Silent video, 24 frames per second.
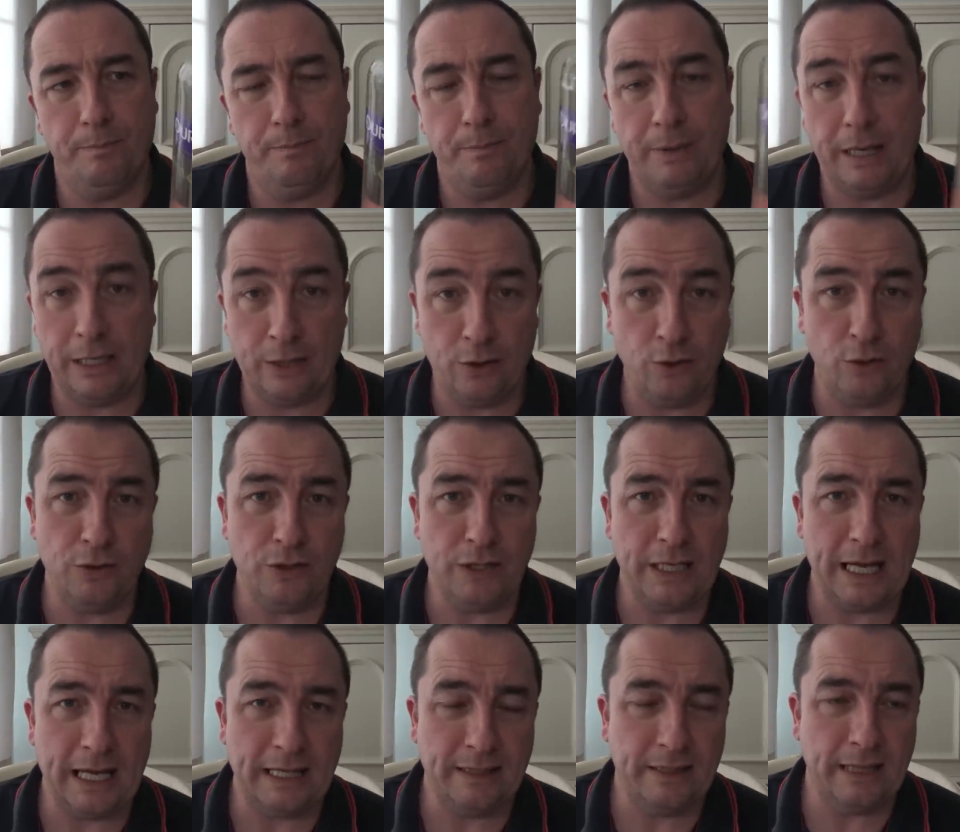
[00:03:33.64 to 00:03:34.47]
I
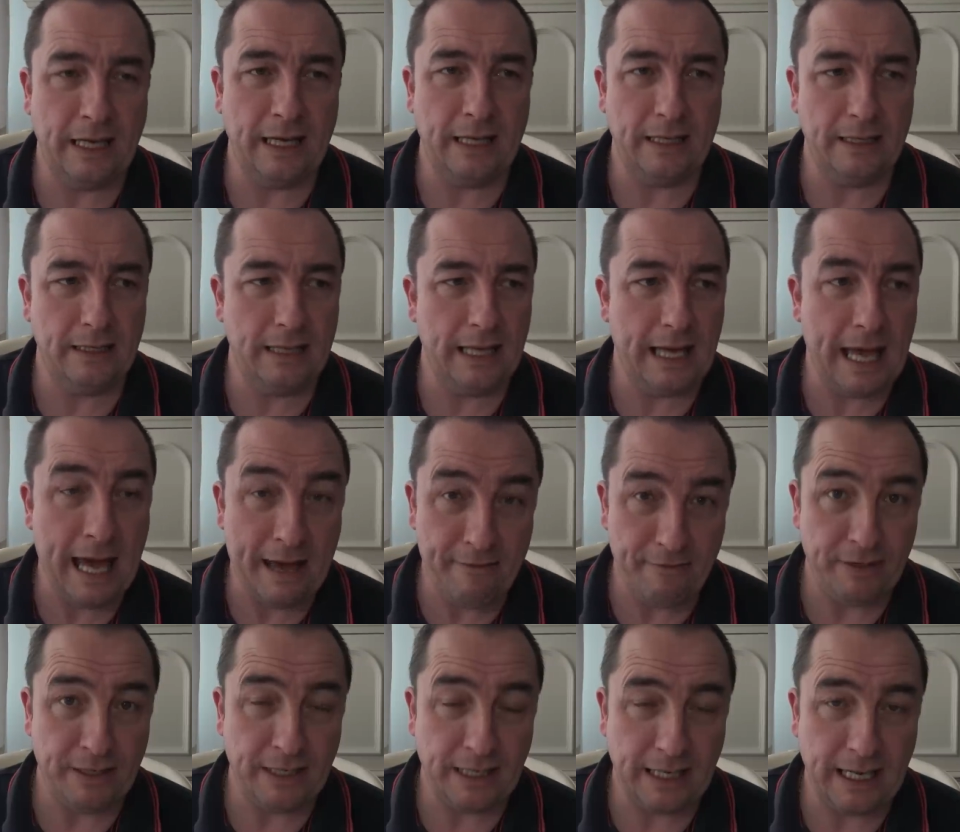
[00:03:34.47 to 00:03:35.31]
couldn't get that
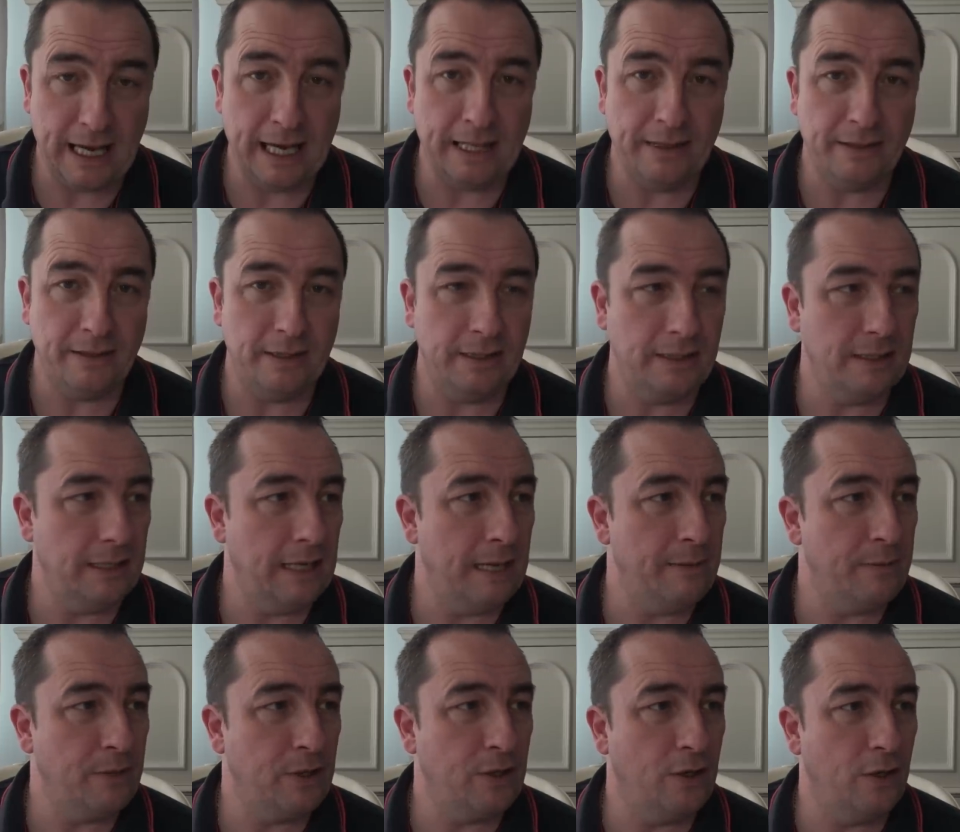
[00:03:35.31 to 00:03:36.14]
Evin again, the
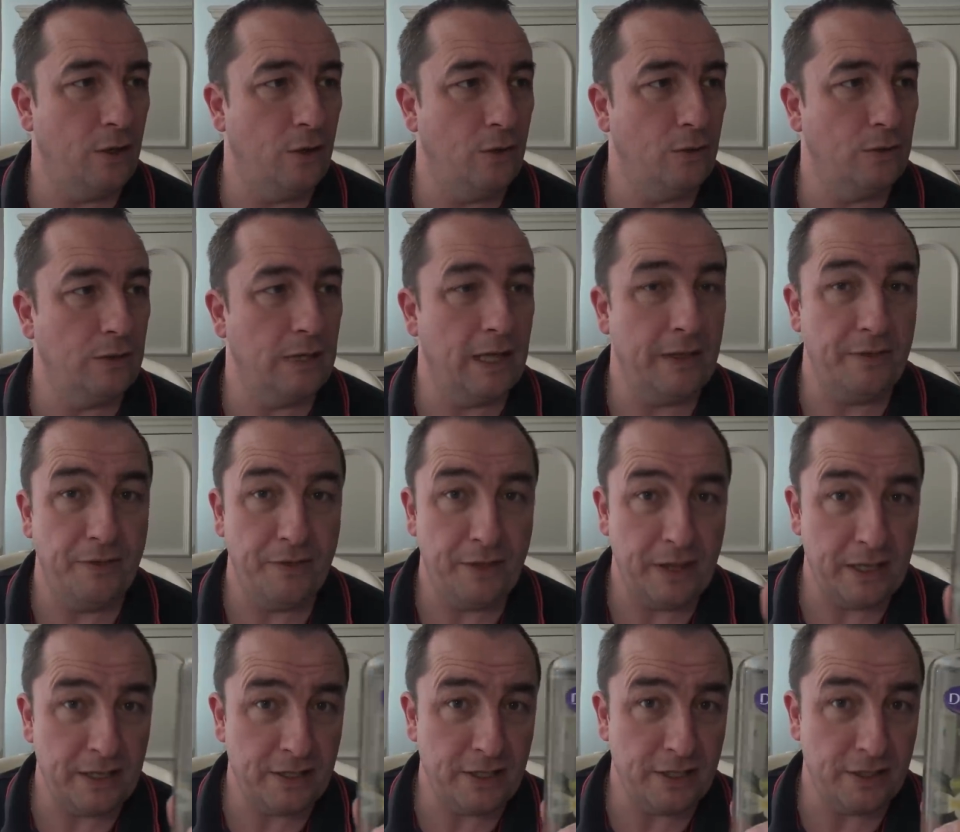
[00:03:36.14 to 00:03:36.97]
lemon cologne, and
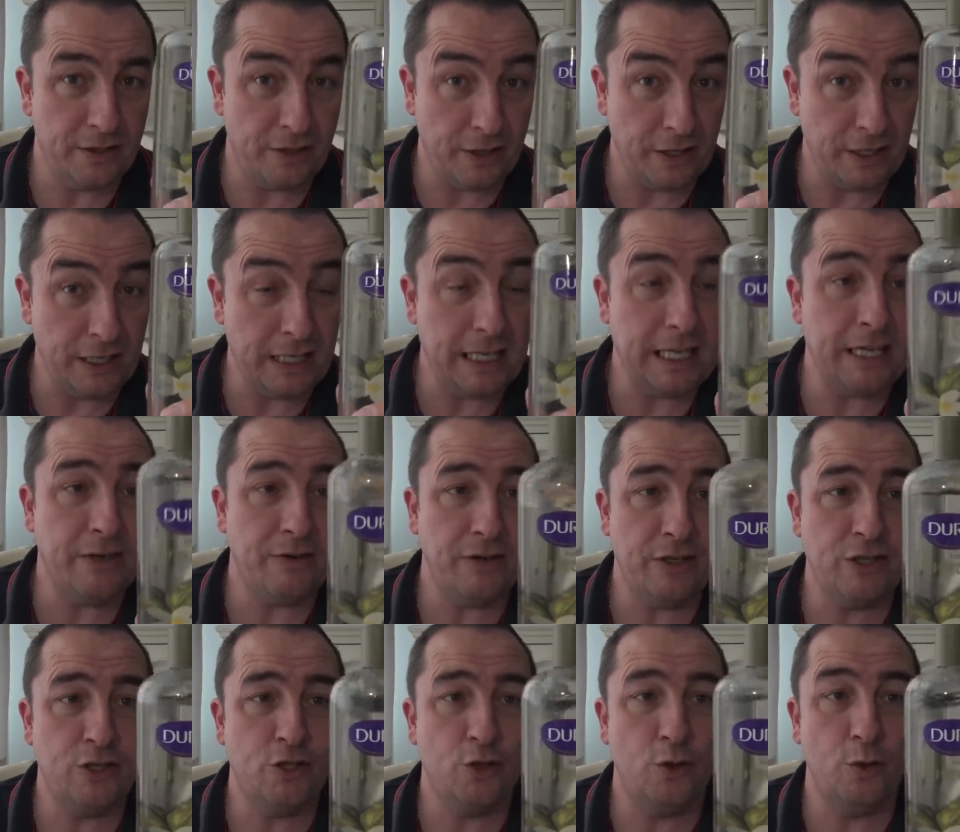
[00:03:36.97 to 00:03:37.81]
this is the
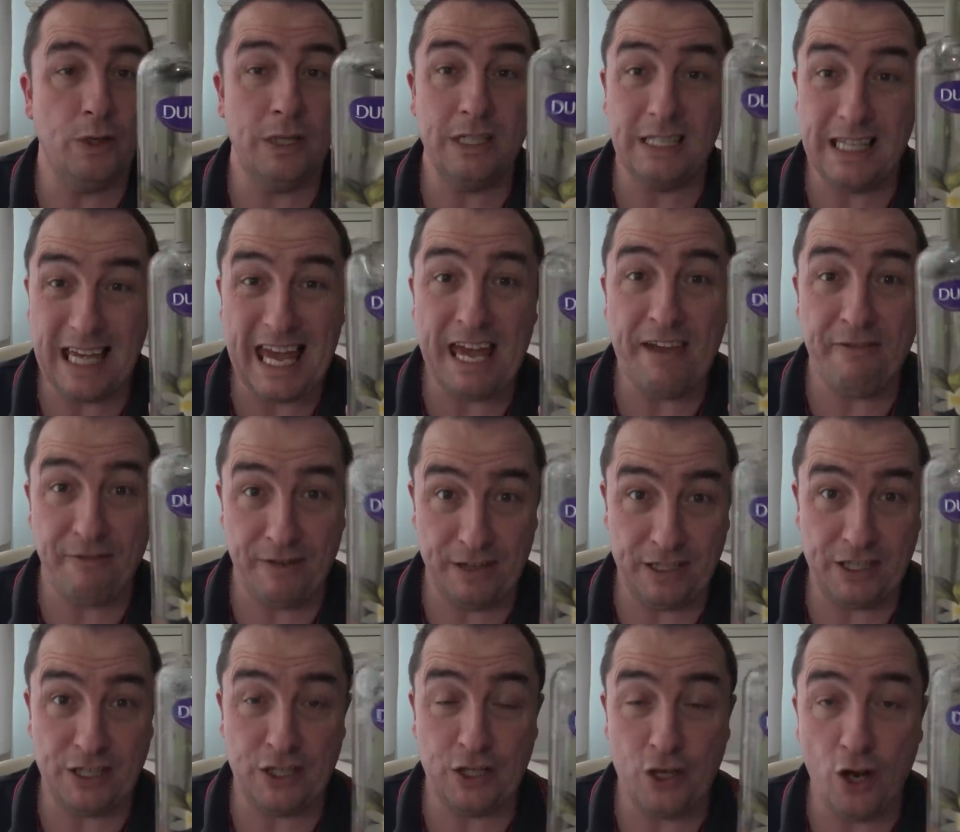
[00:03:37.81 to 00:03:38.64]
nearest to it, if
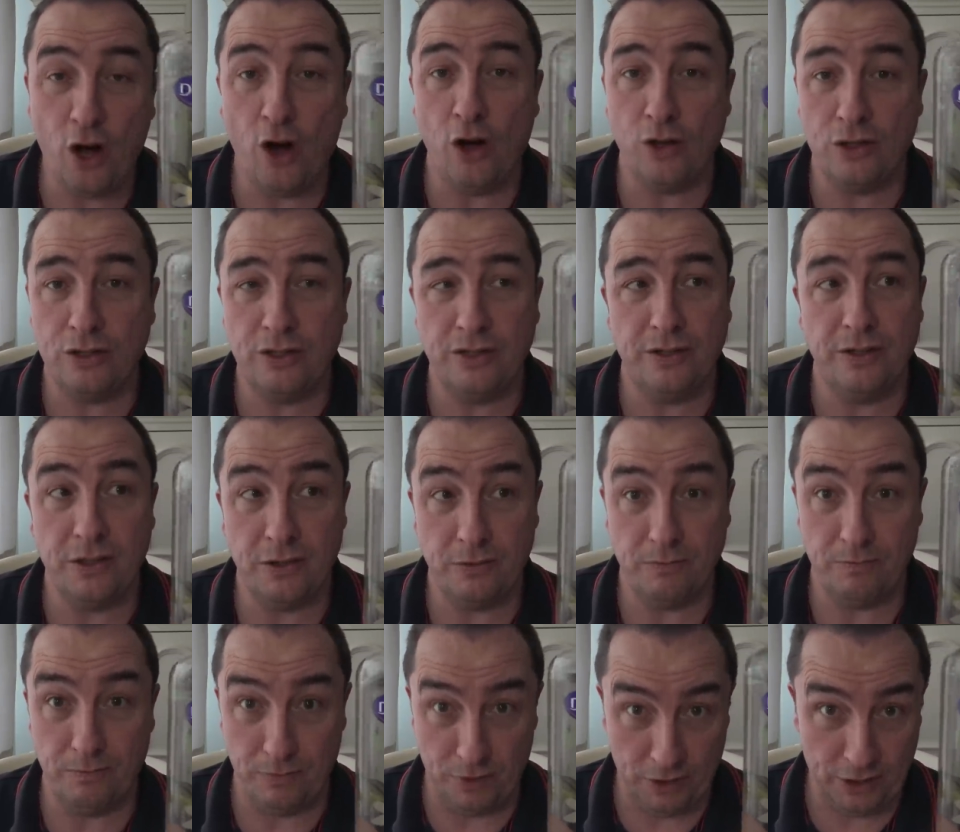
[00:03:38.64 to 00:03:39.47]
it's not
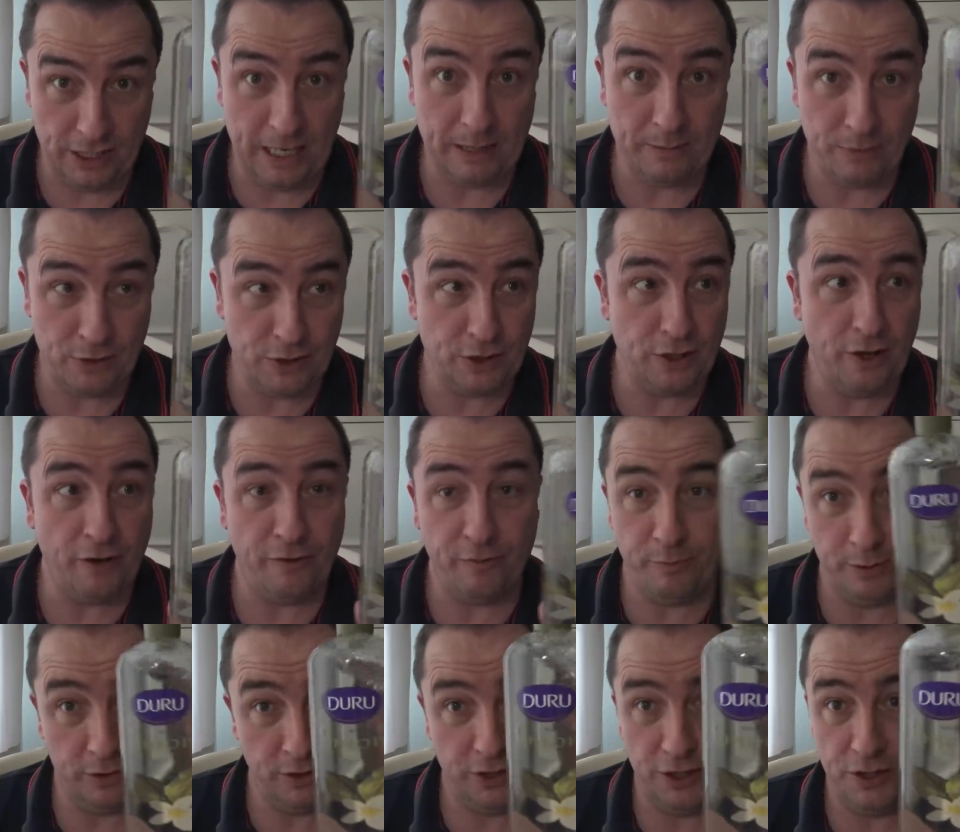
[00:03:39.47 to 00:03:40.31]
the same
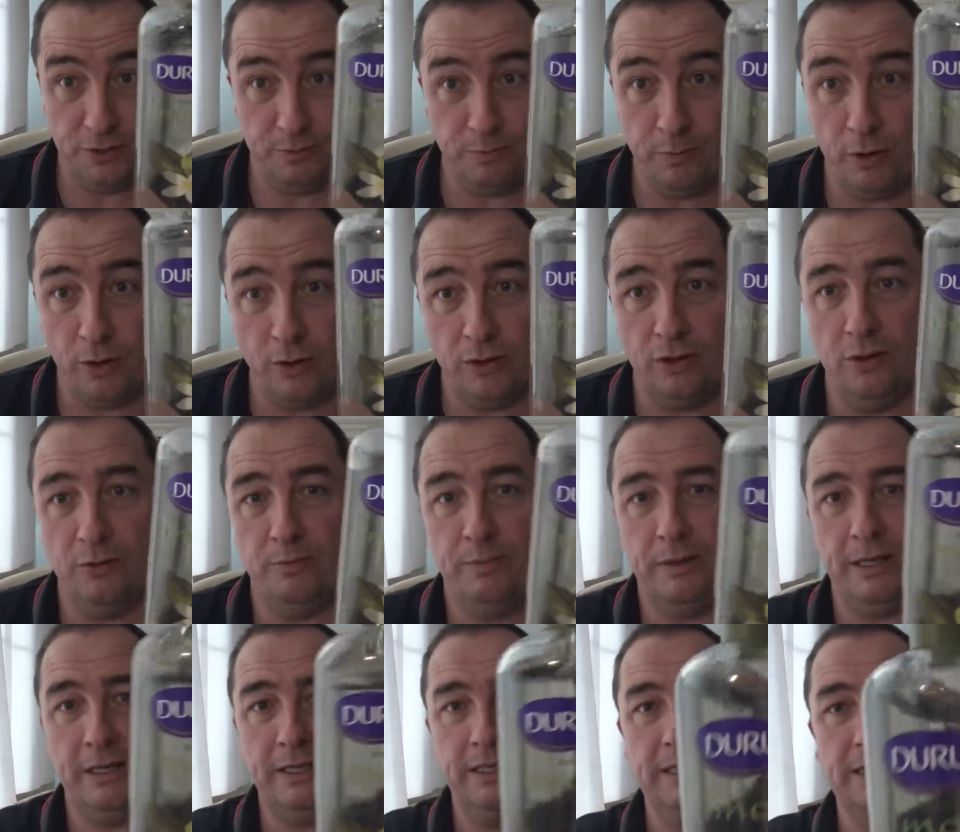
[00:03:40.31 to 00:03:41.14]
stuff, but just bottled
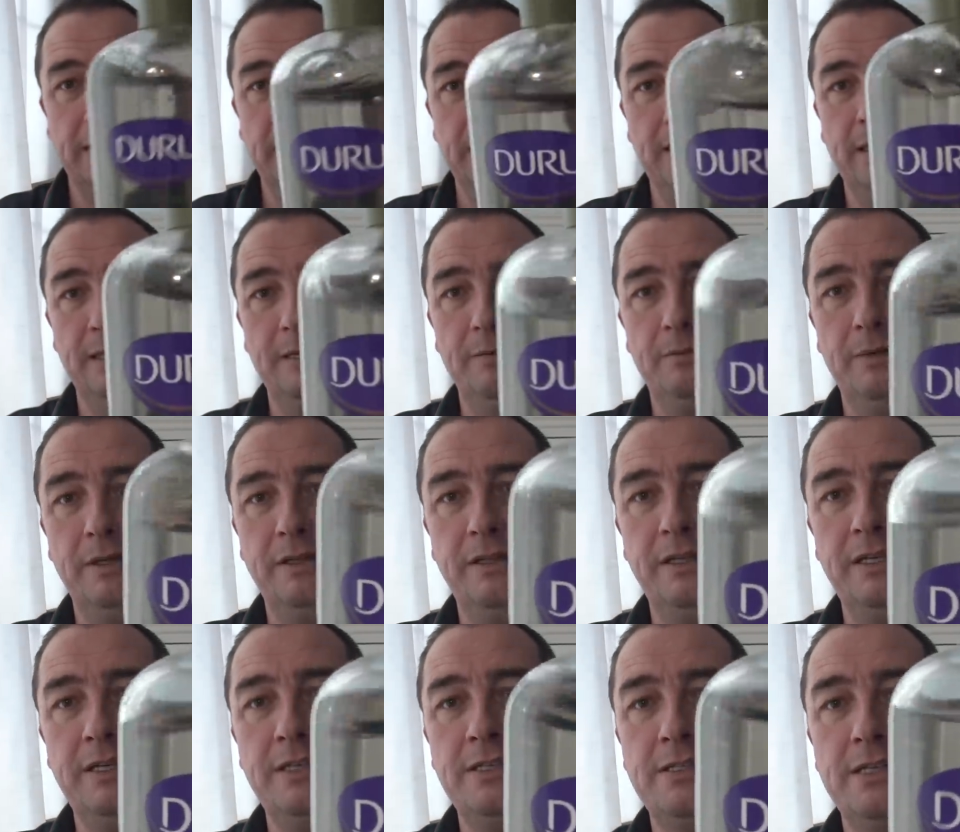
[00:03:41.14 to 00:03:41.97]
by
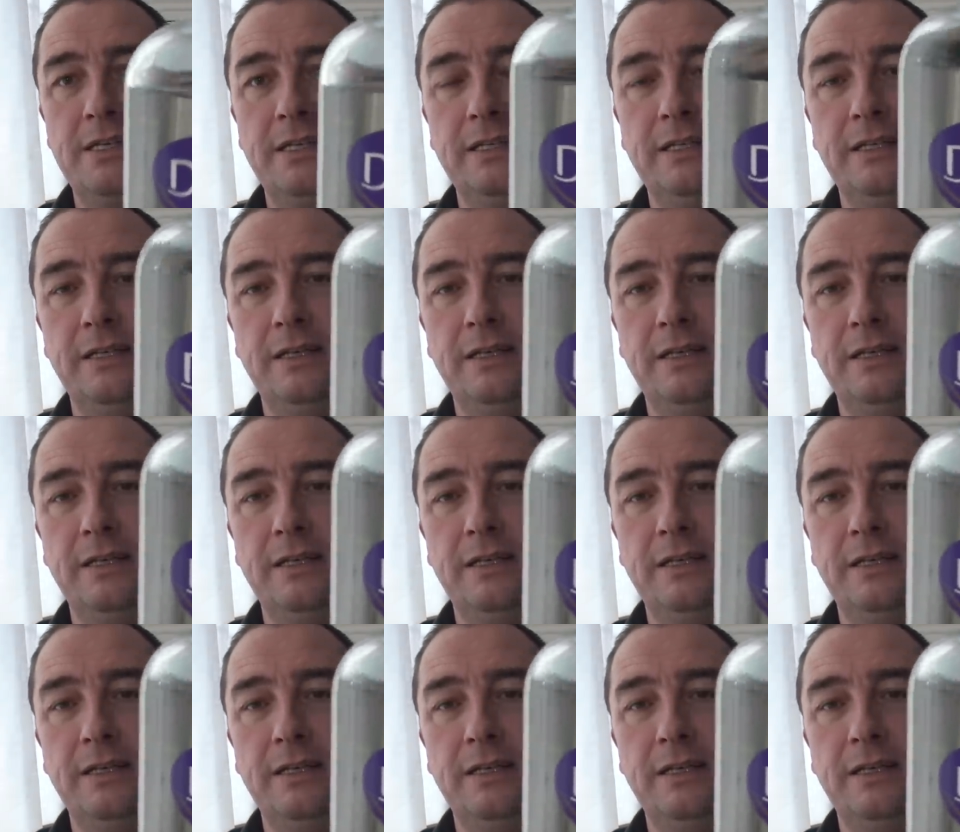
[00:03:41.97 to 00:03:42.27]
these.